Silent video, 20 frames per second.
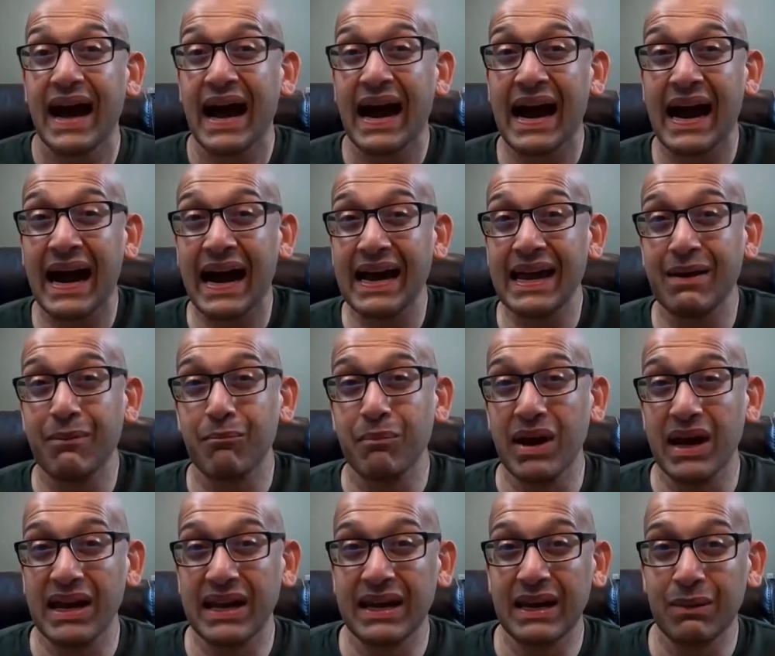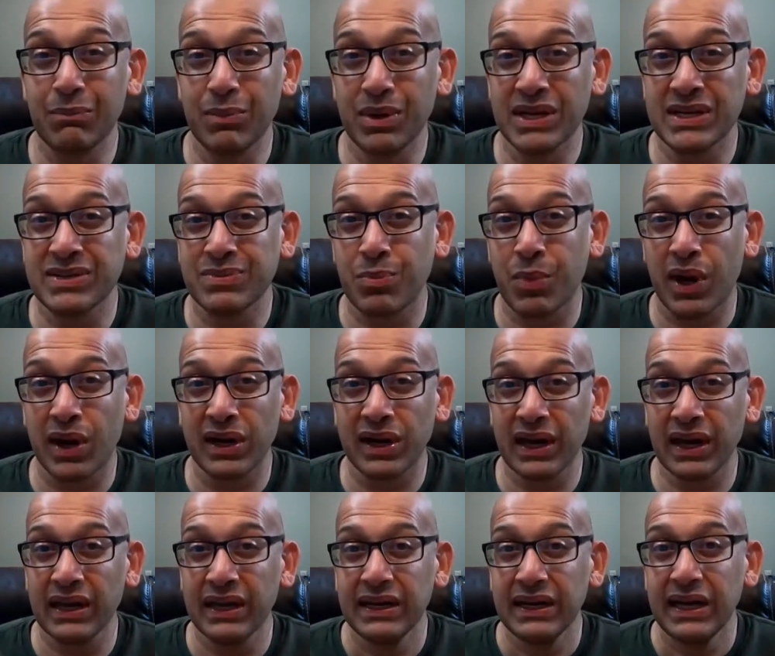Hi, my name is
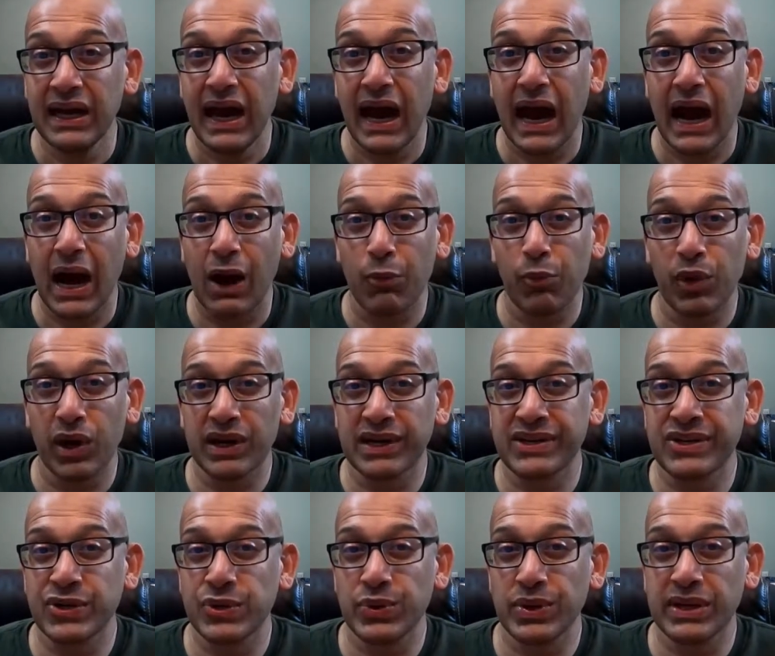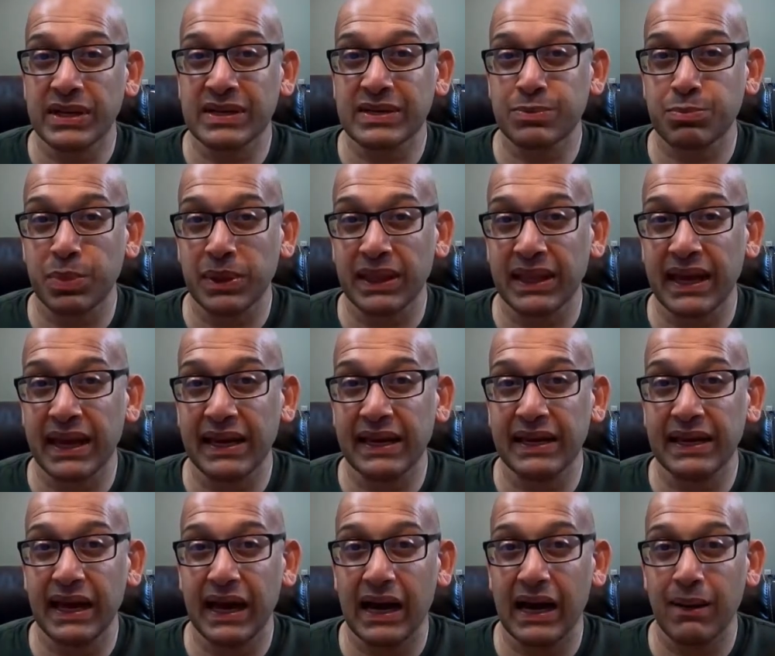Mark. I want to
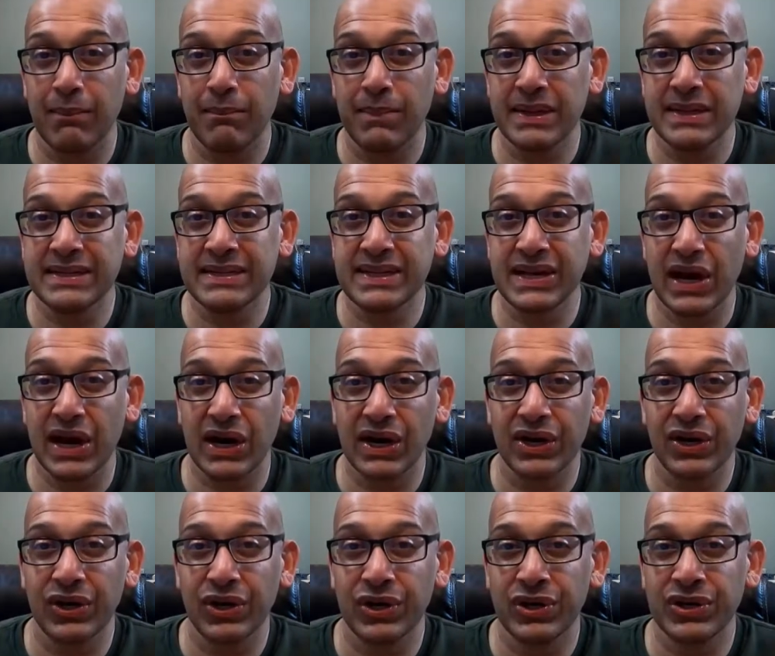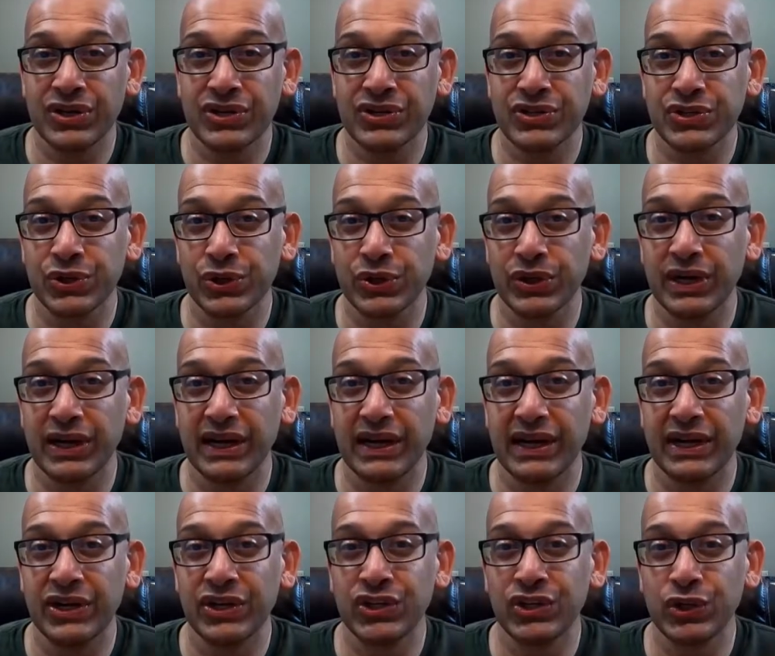explain a misunderstood
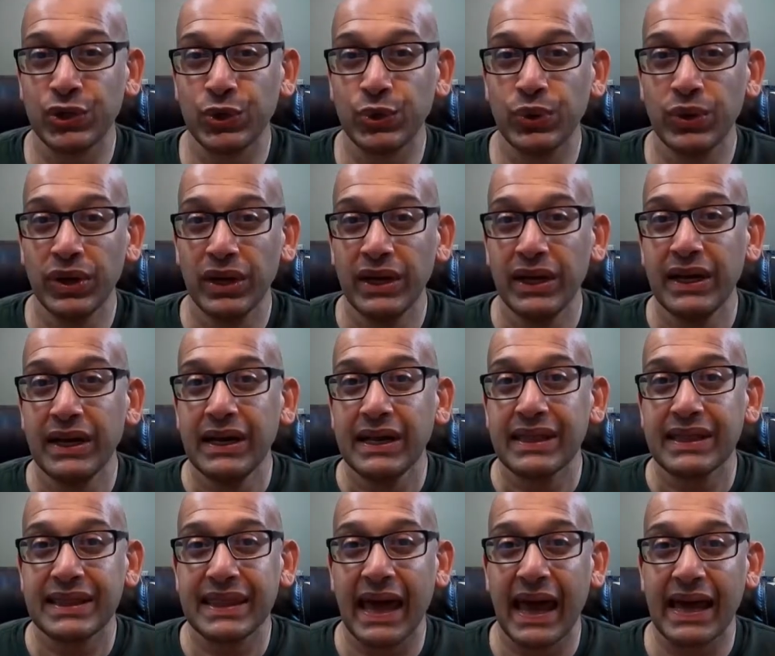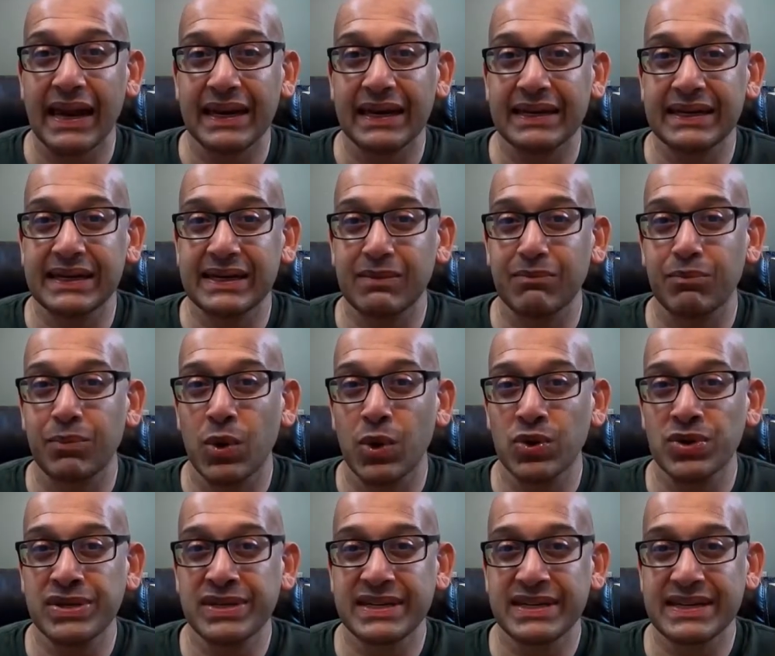issue that
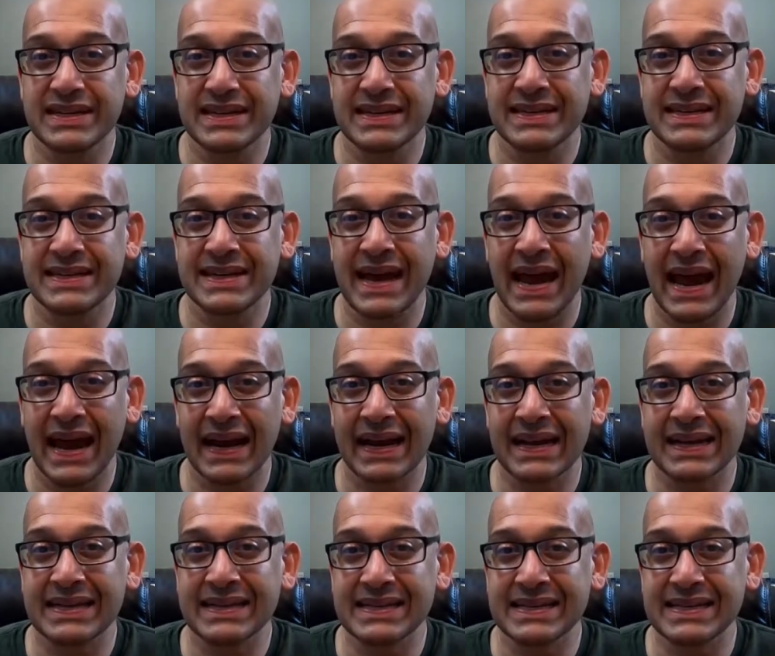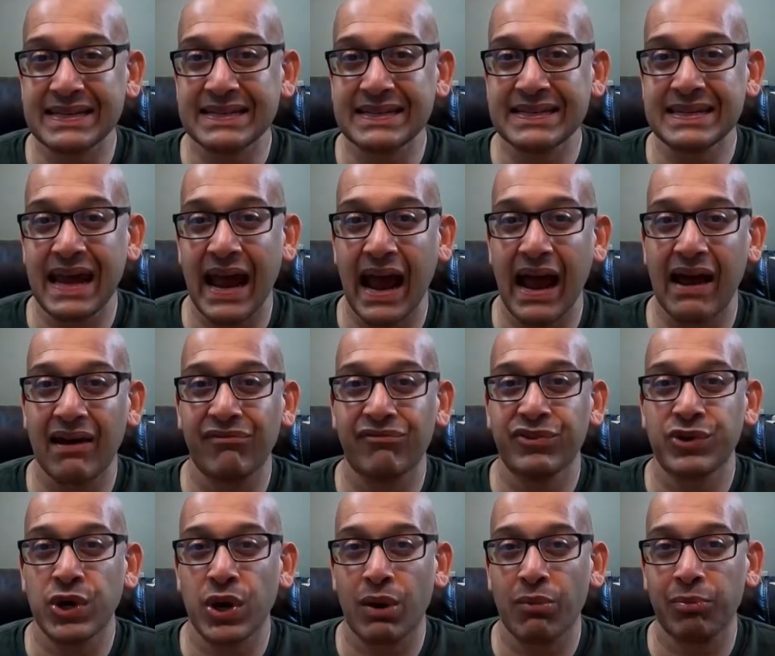most Ataxians have
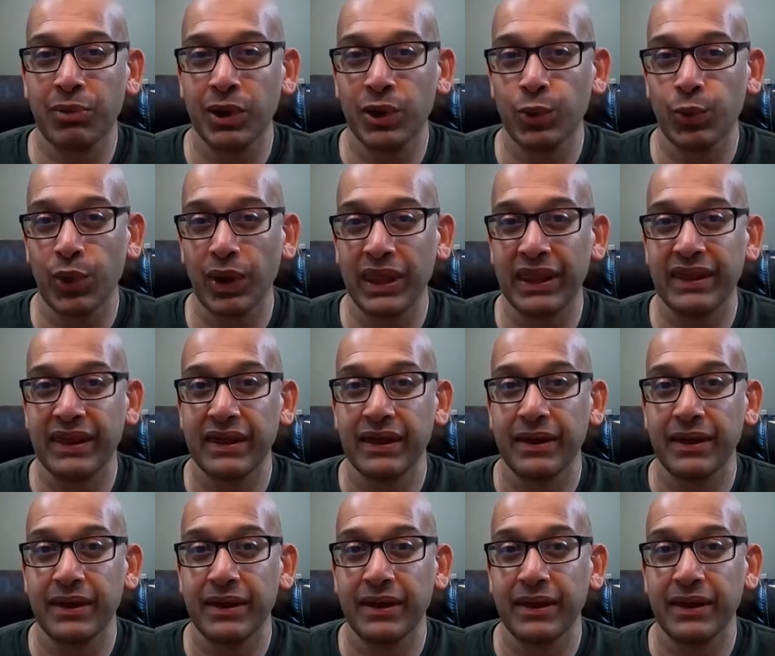trouble with.